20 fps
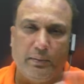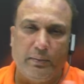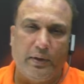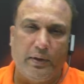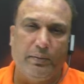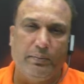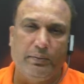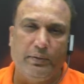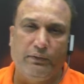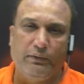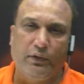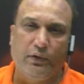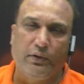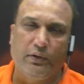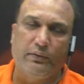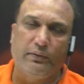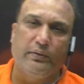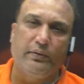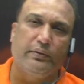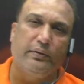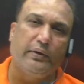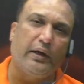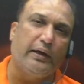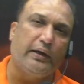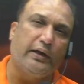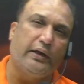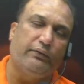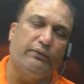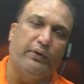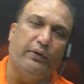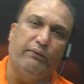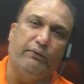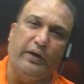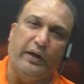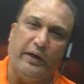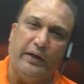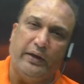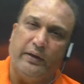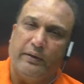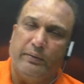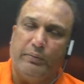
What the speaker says: before August 15,